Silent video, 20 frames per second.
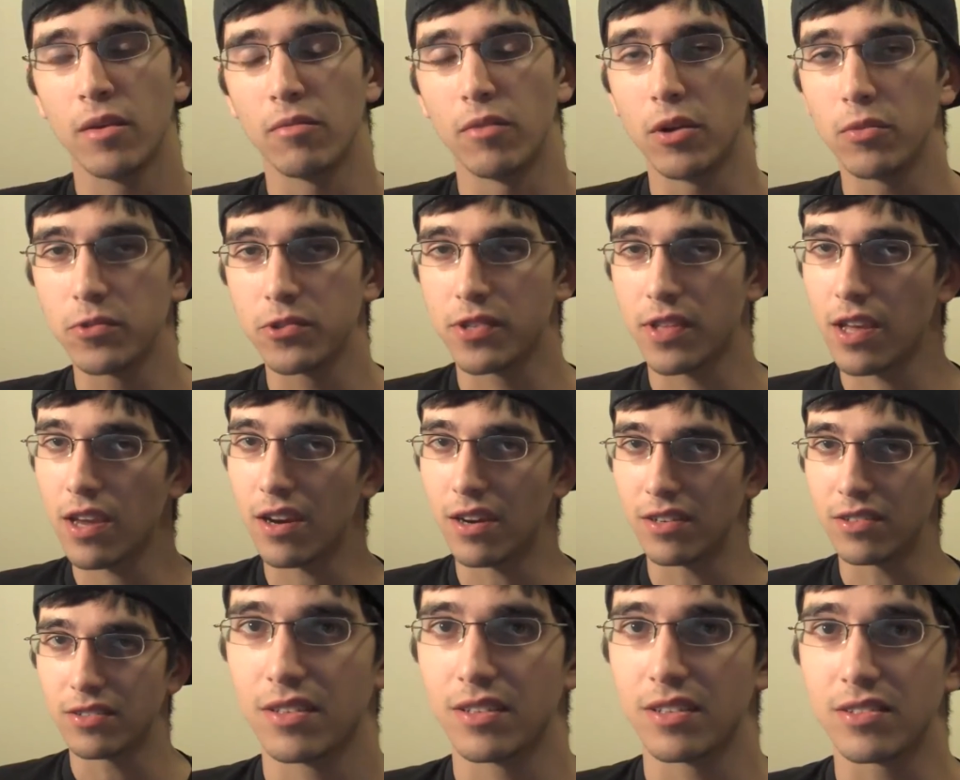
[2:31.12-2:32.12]
What was
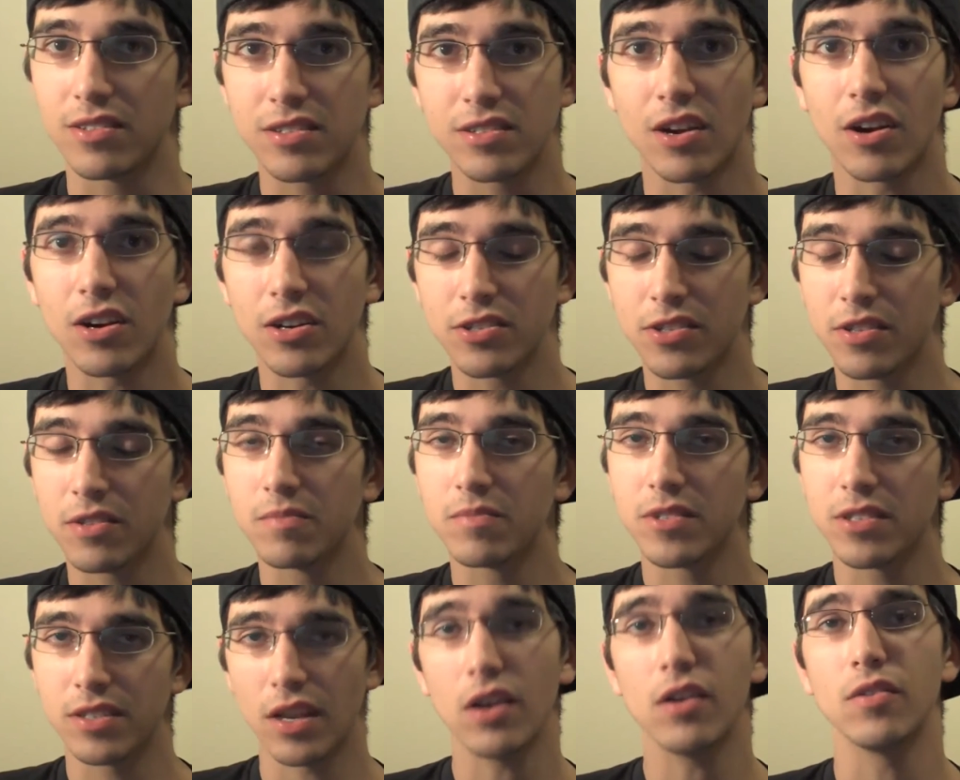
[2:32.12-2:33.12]
theirs? The stars
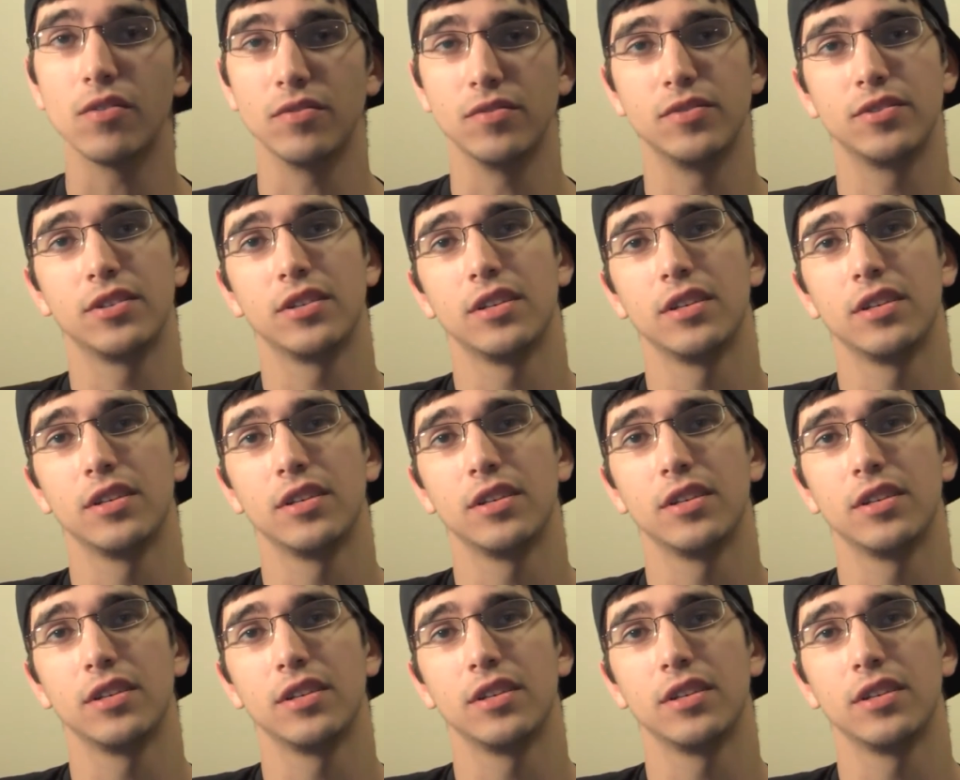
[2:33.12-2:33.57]
themselves.